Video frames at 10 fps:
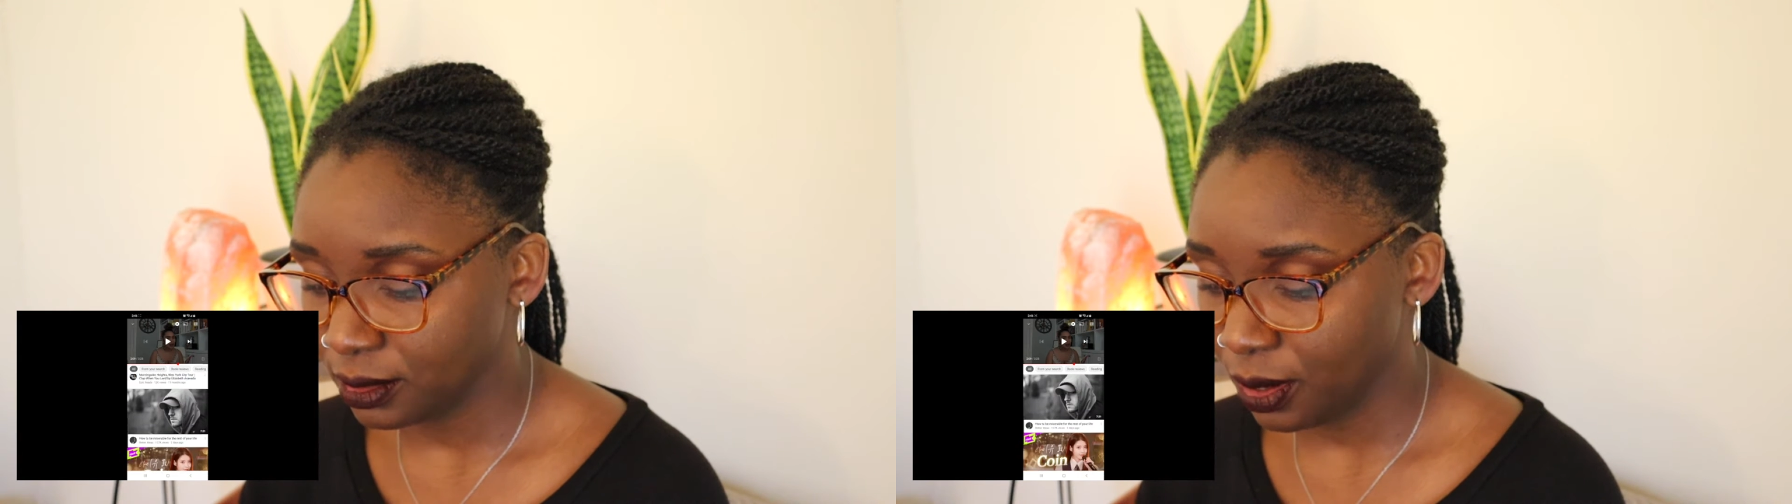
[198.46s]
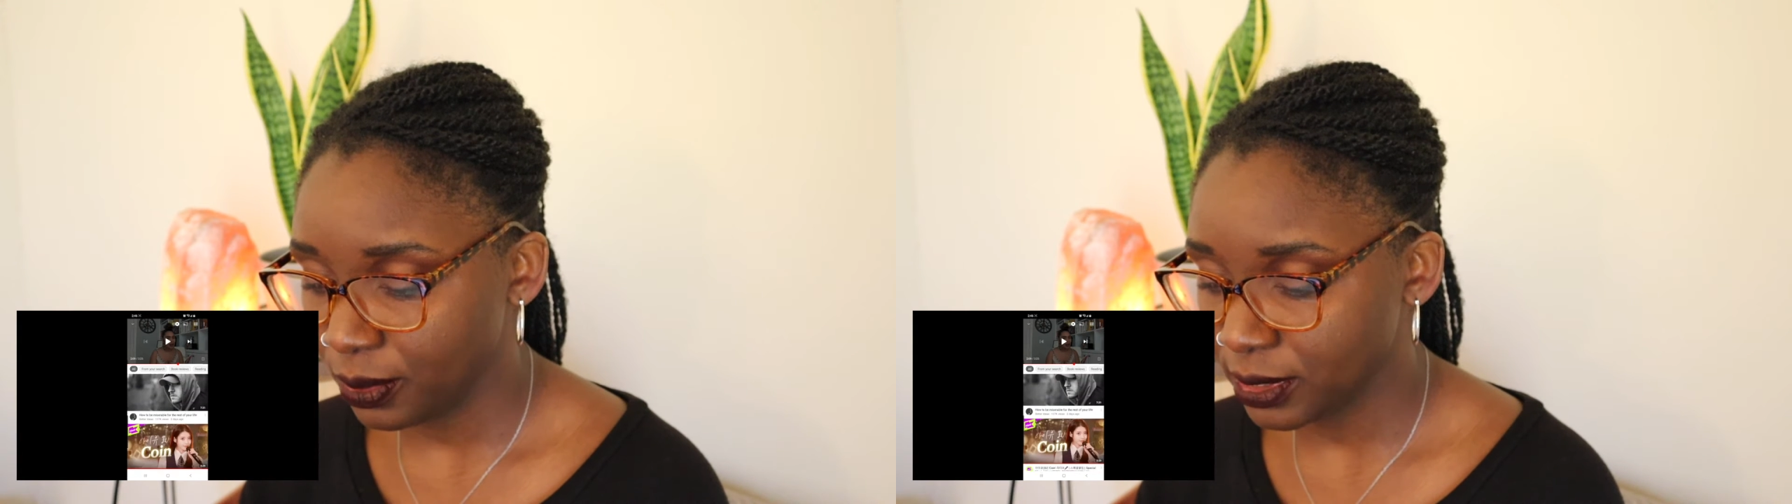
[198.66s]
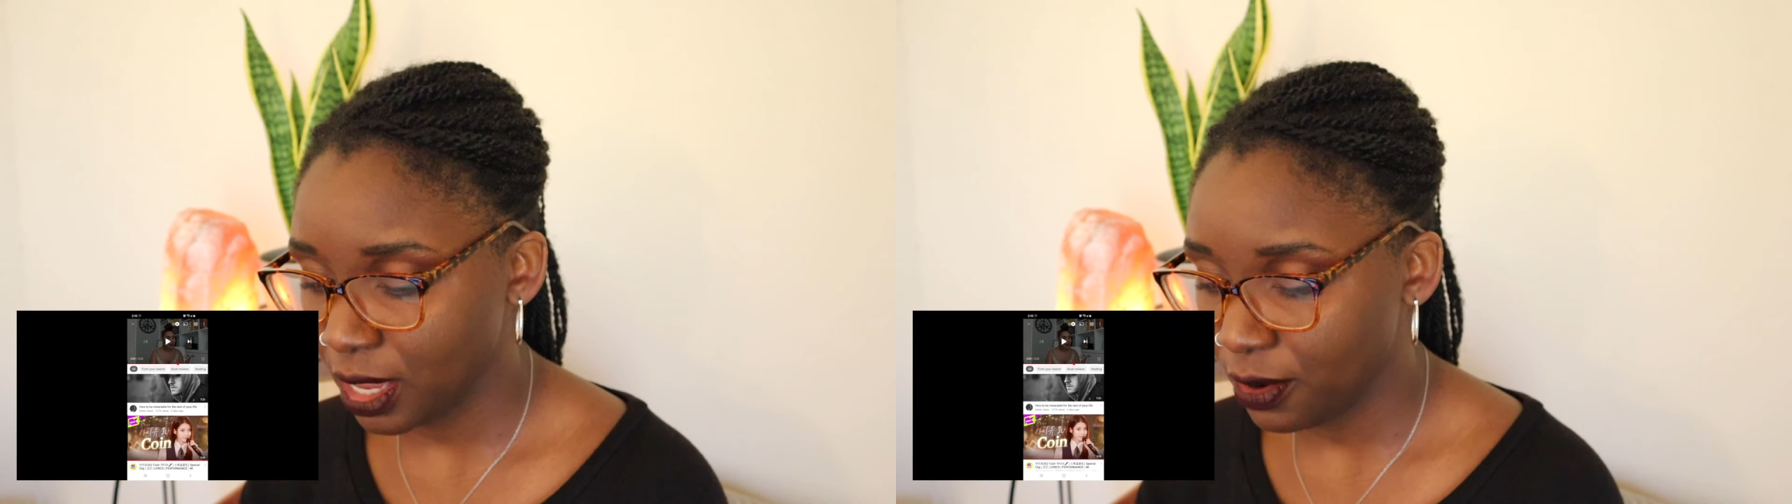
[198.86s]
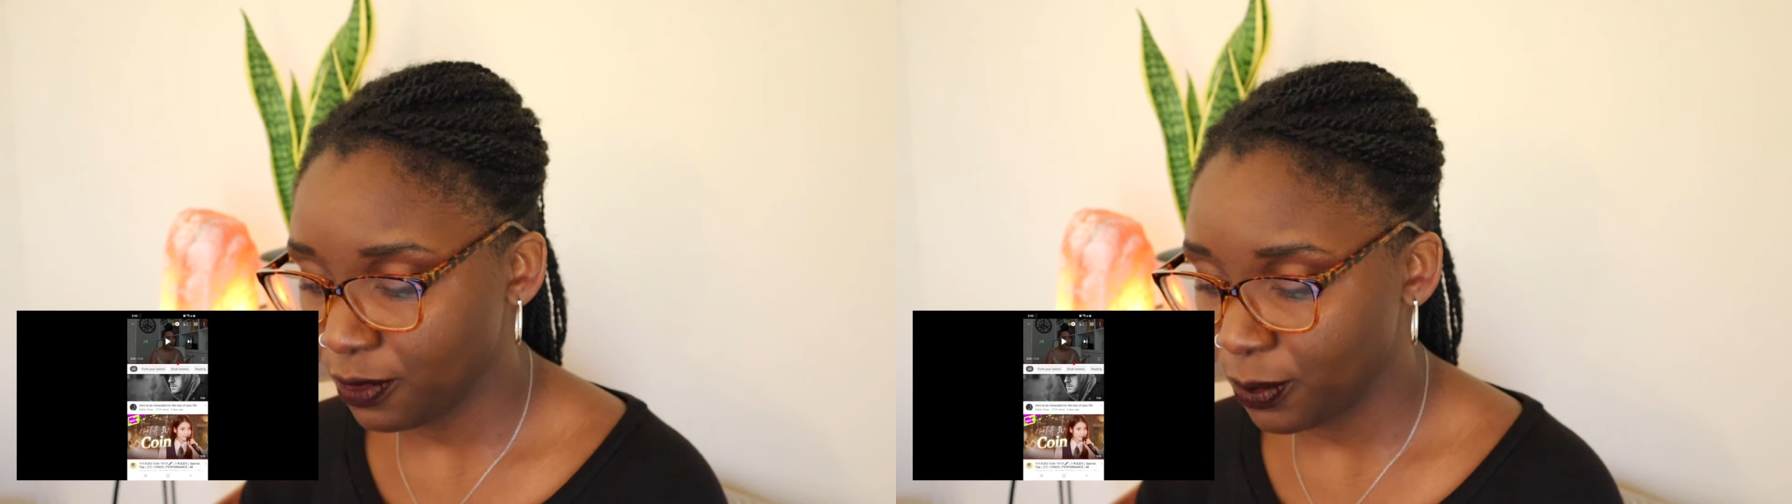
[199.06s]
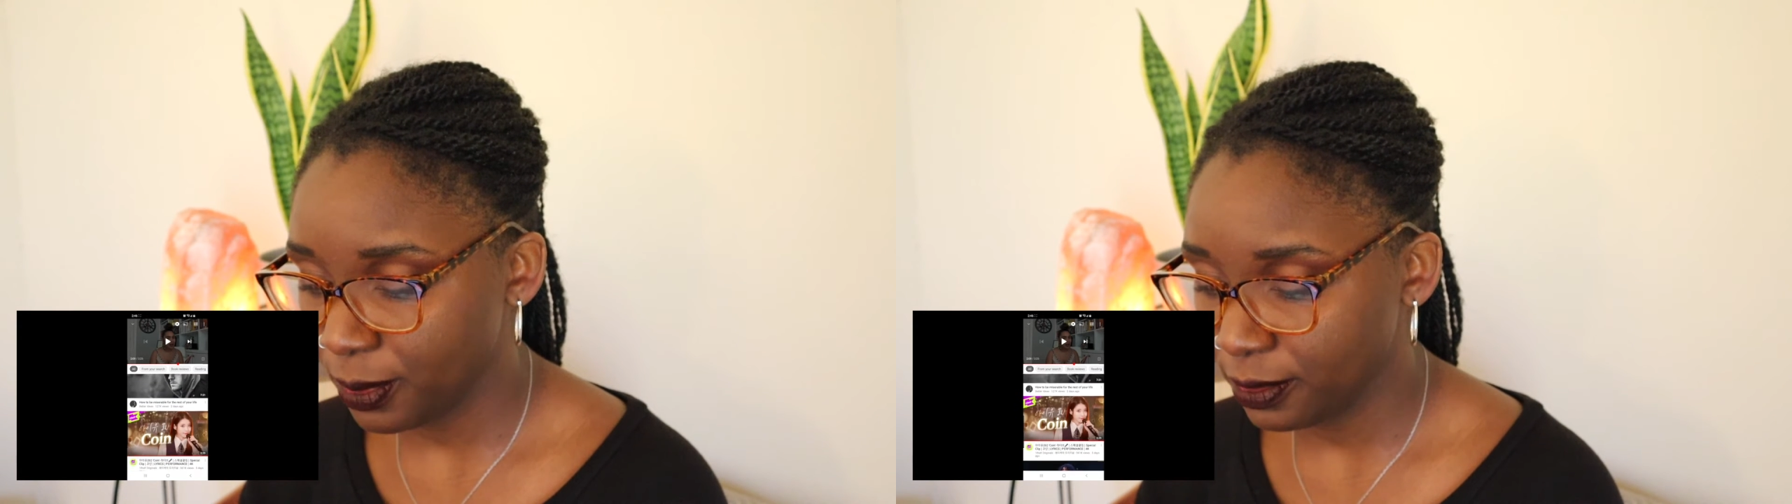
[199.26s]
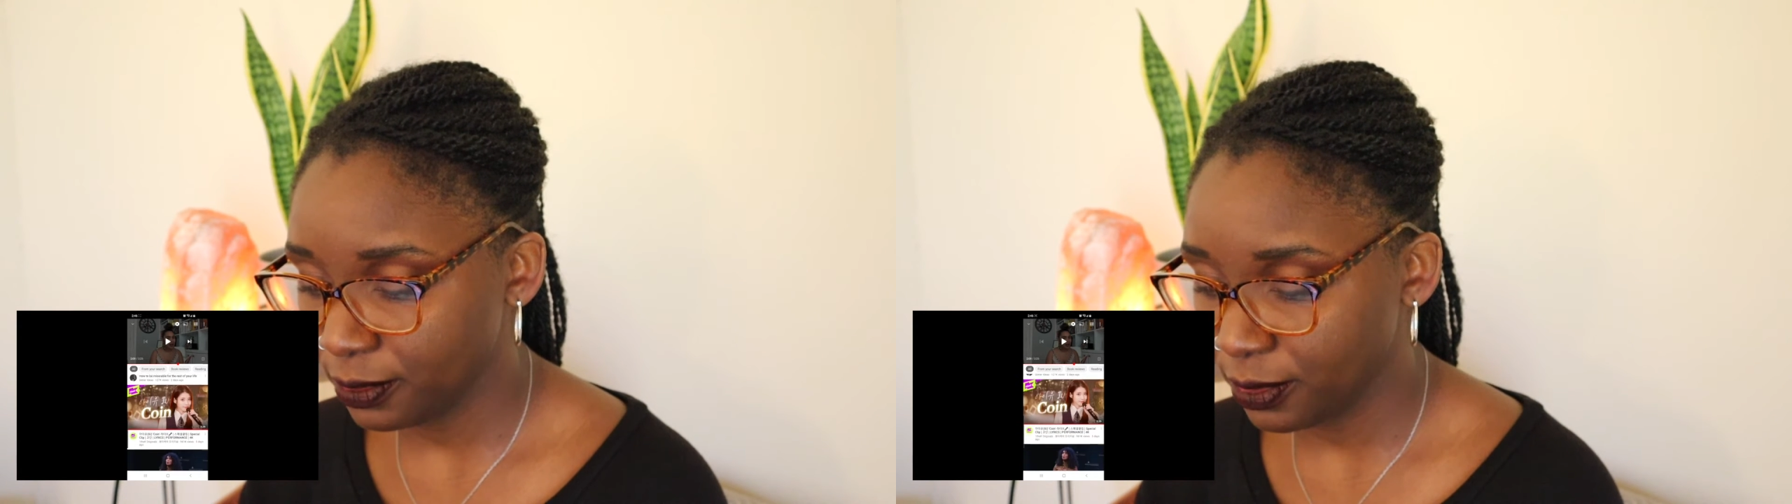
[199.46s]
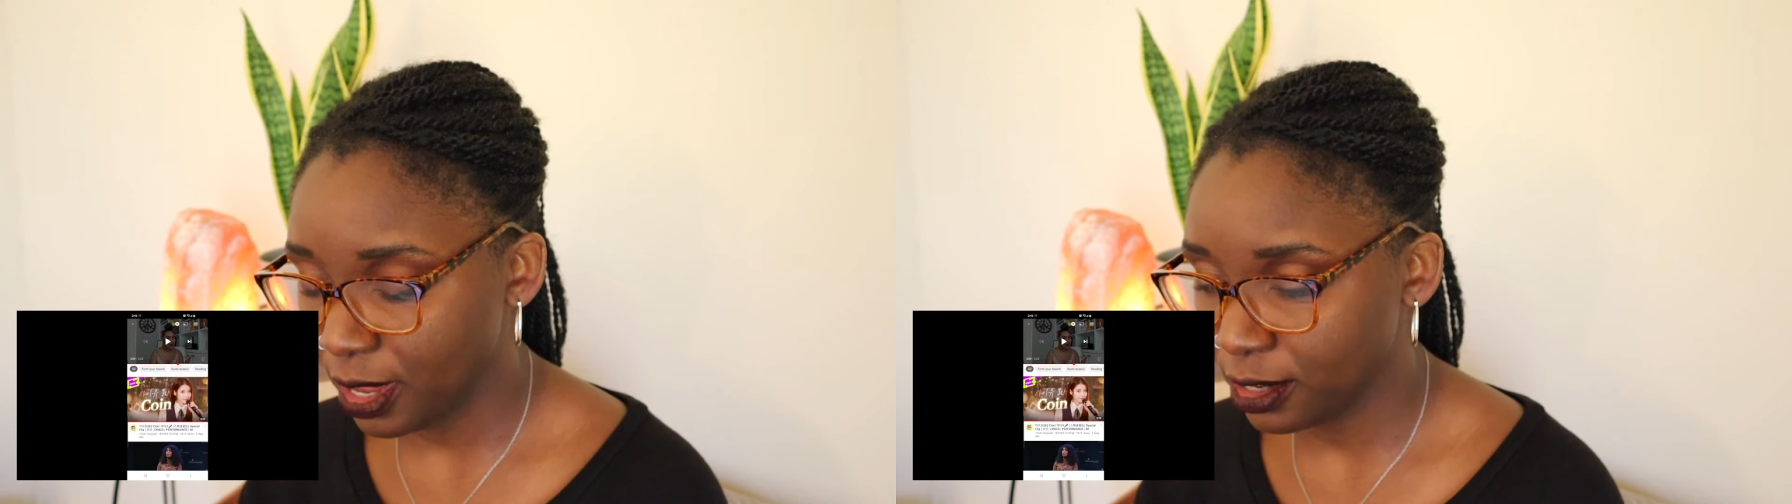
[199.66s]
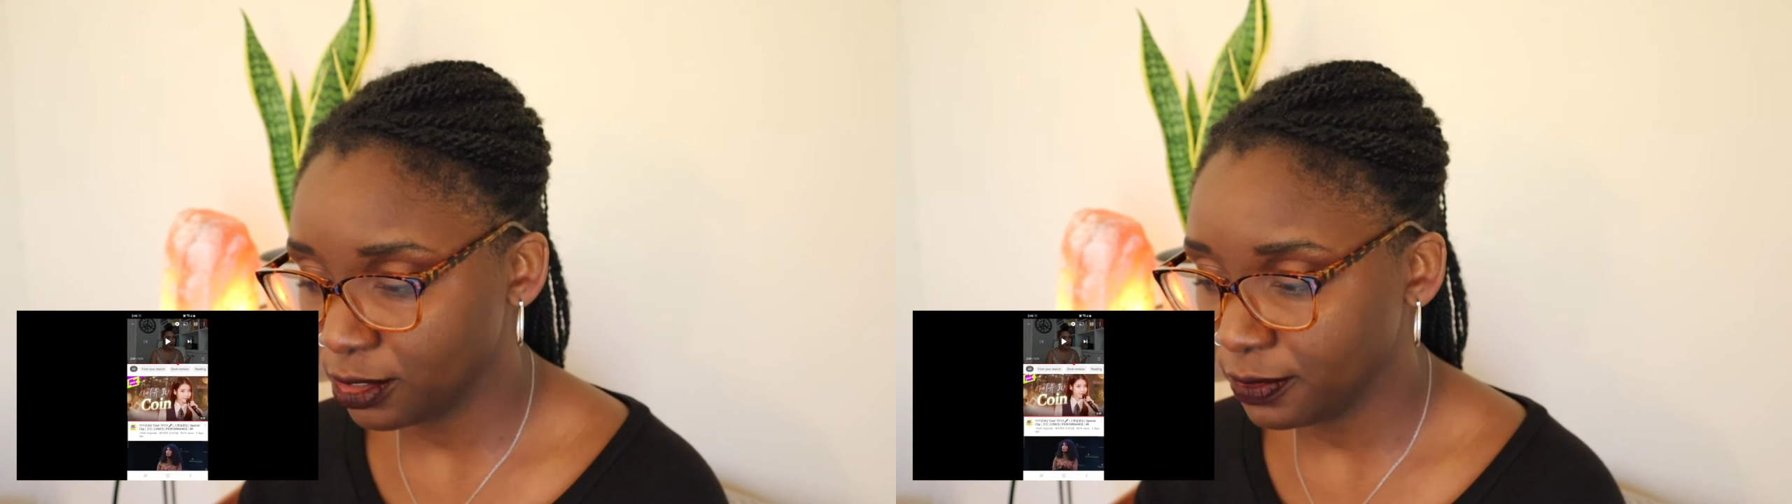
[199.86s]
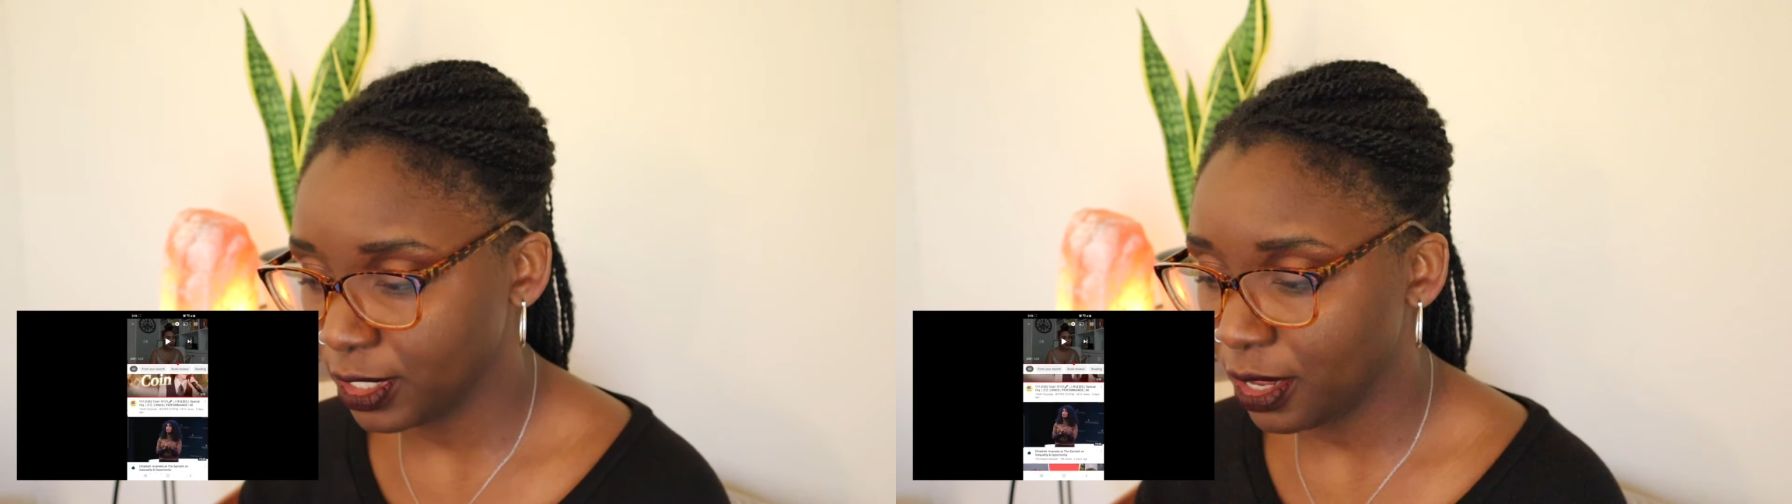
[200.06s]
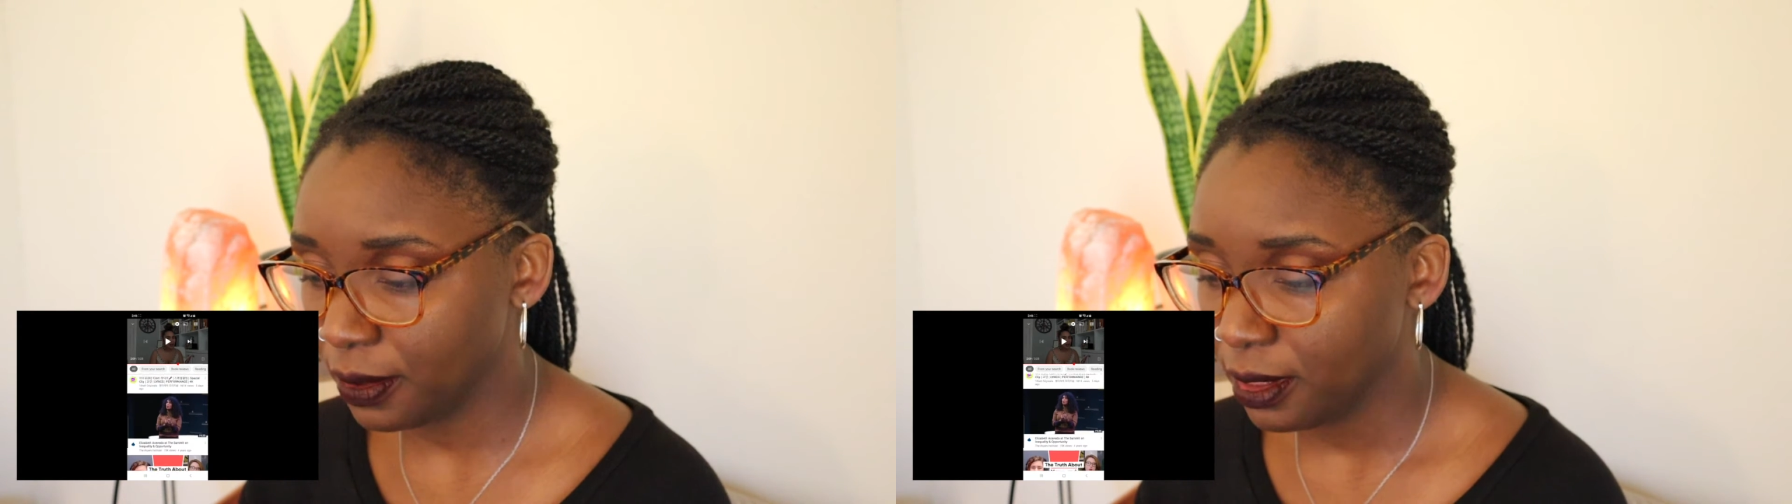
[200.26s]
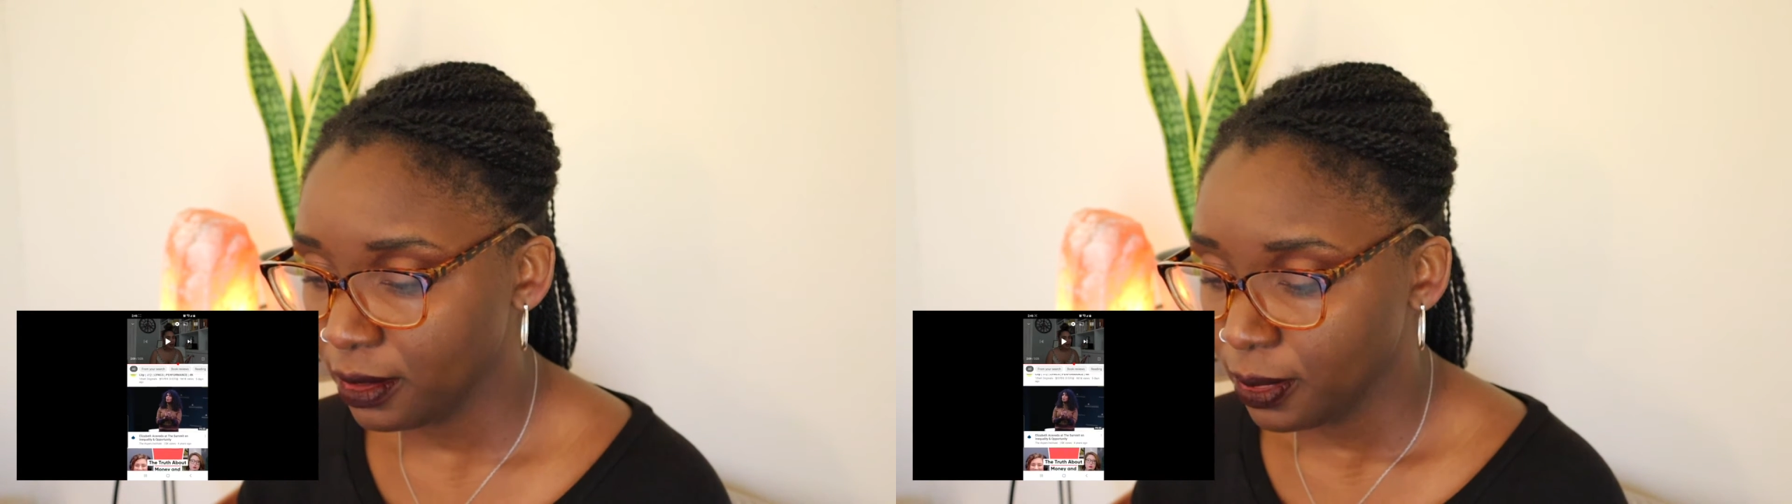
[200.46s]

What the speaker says: was kind of hoping for a reaction video.